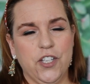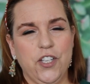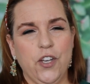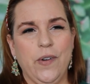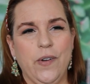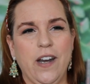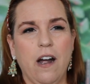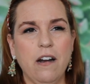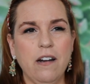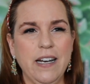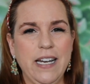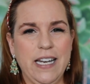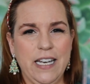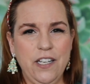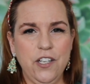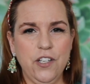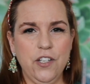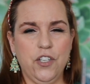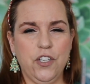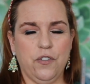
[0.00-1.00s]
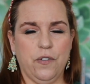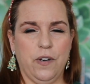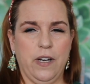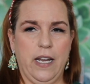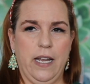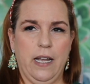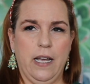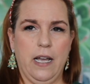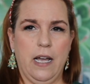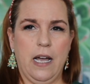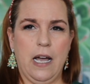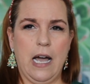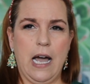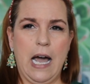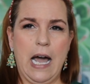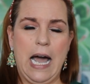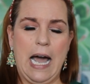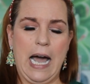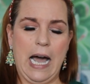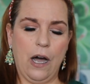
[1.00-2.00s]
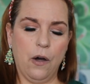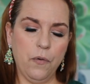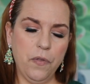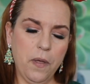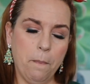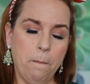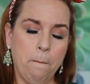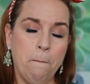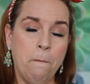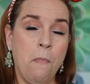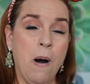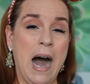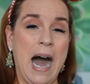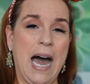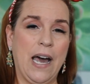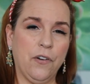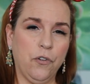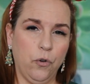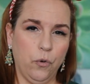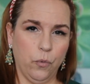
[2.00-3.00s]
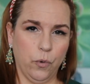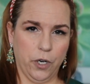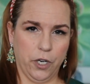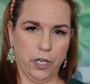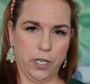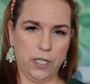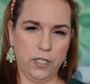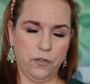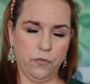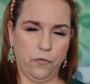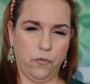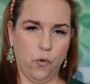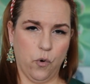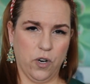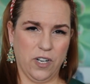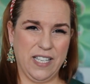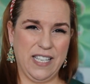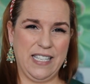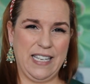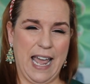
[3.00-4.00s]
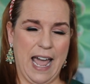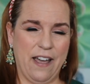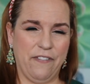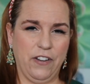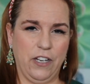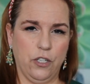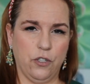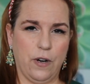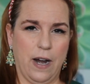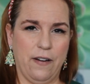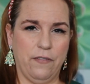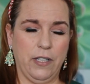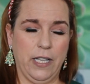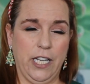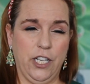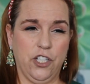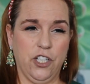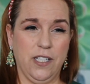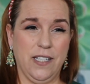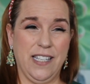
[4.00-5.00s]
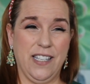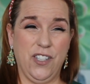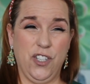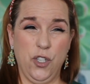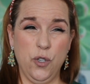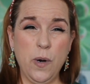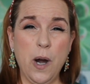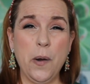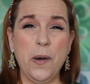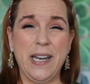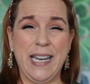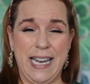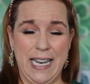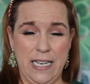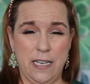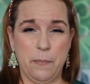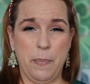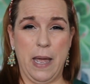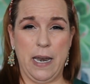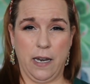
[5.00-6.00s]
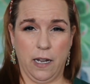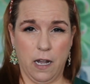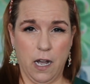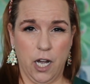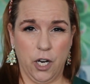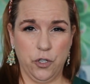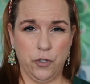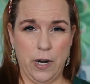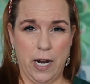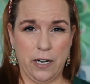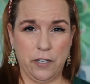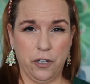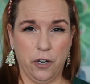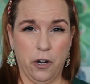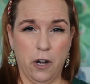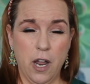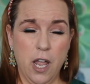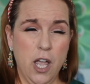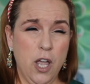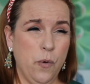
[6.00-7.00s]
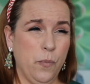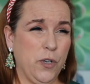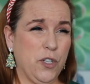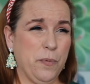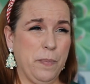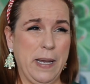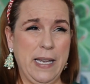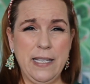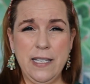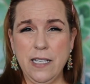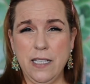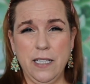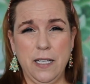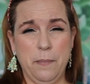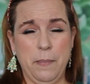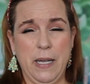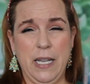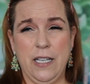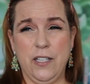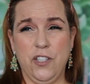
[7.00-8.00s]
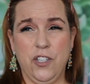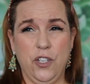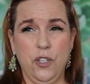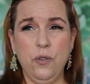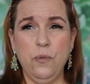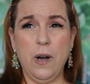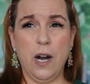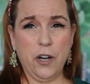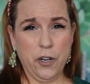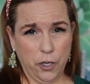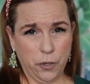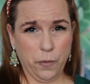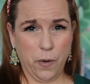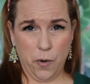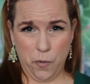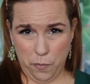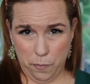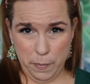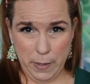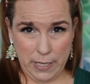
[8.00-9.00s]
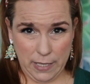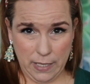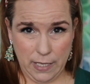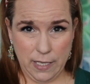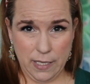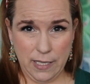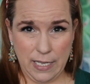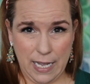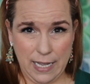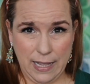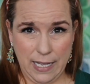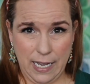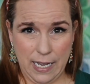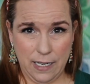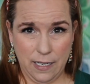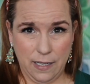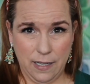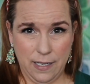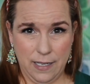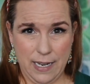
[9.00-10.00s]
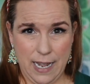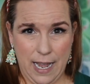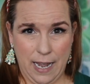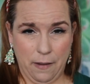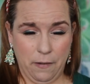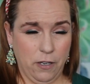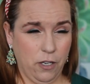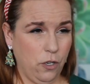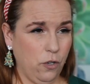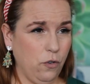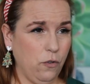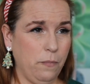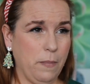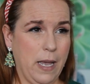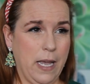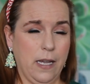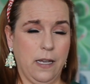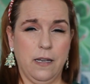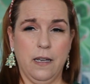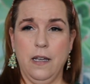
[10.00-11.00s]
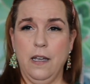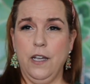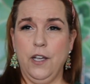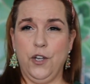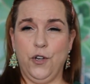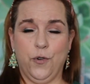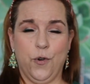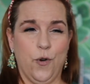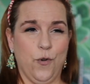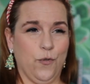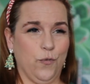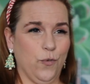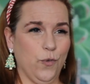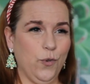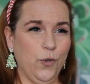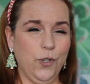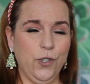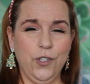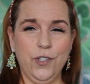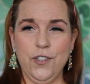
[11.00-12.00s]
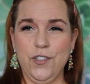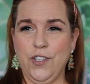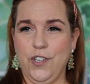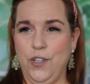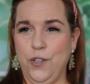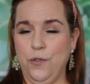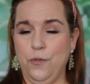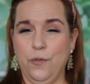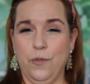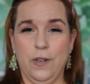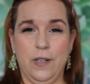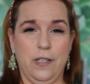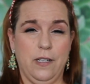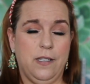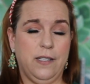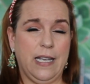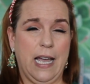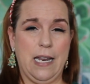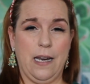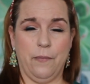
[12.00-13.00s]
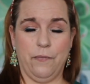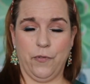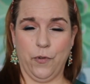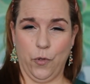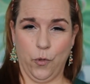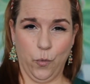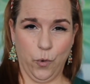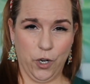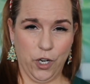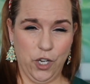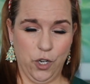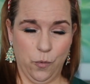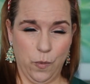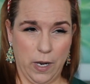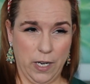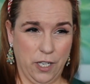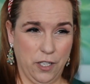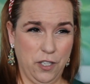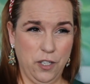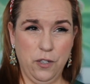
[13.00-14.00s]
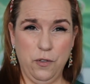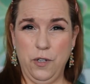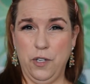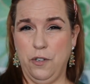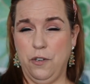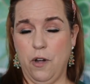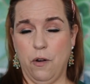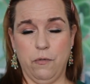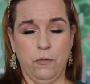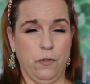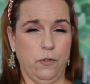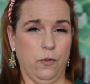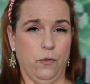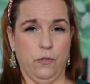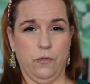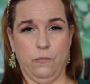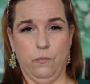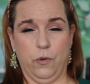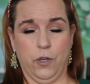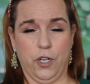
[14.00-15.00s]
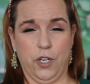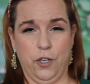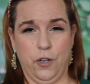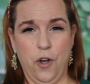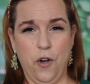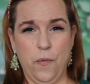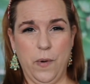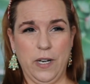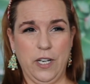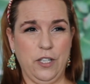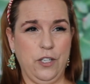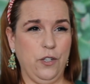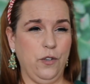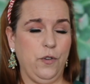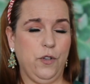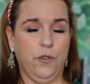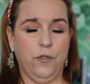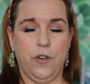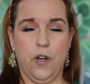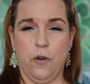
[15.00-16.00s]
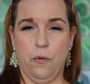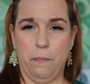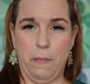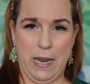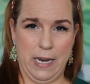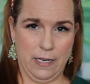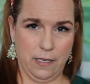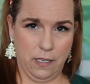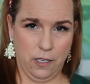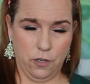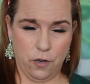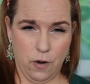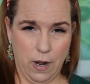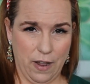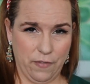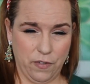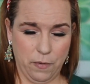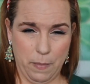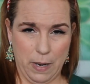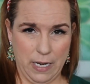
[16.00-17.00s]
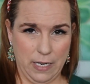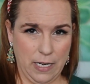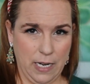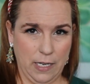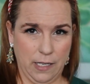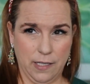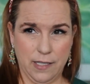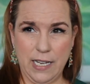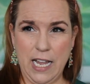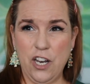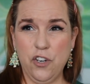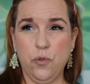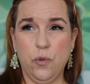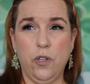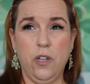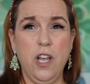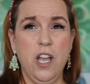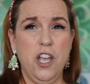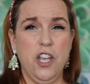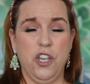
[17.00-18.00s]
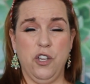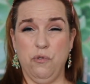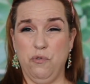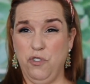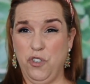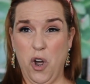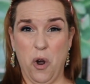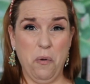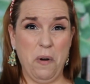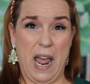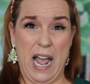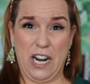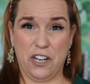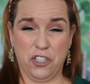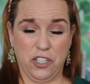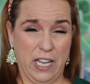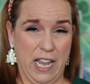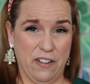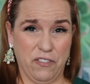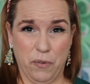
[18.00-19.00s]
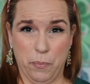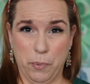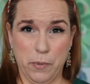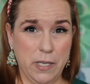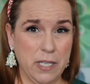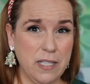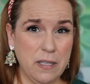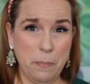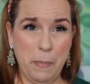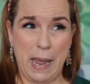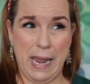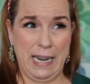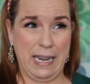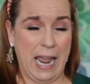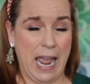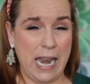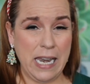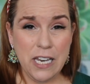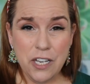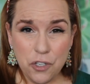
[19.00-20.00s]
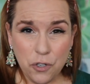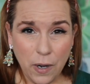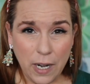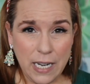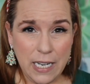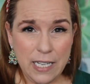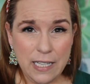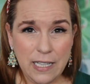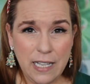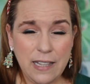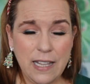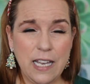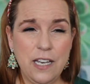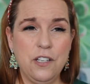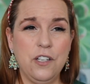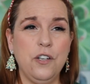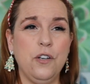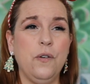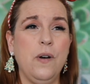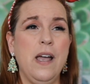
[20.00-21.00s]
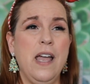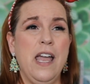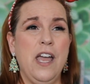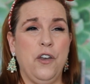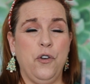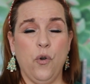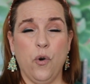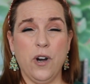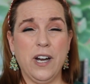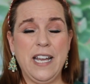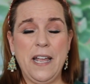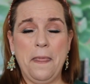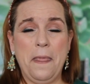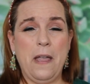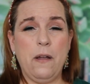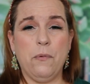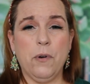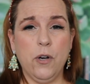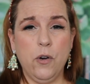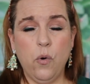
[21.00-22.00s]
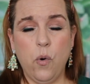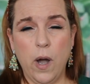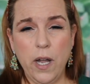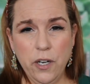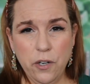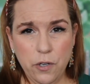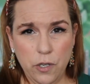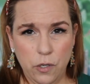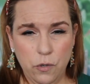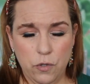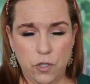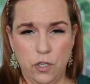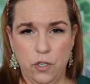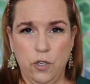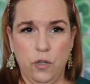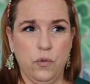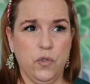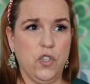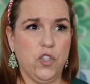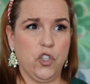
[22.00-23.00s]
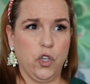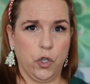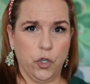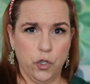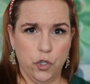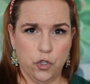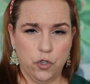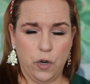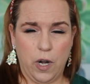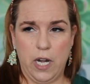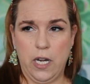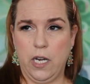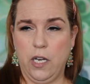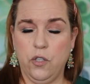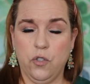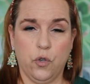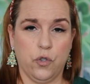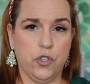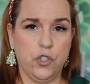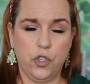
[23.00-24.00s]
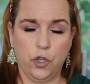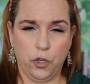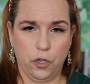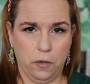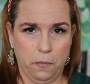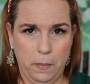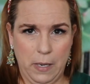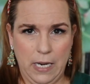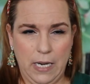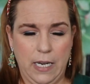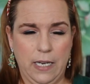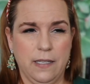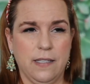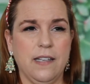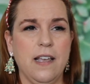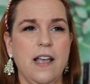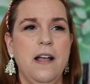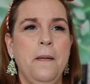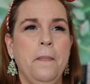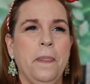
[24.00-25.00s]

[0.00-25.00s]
So in our industry, how the model works for staffing travel agents is you are an independent contractor, which basically means you are your own business at the end of the day. You make your own rules, you sign up for the work you want to do, you don't do the work you don't want to do, you don't have to maintain a schedule, you don't actually have to participate in any training that they do, nor can they require you to do certain trainings or certain meetings.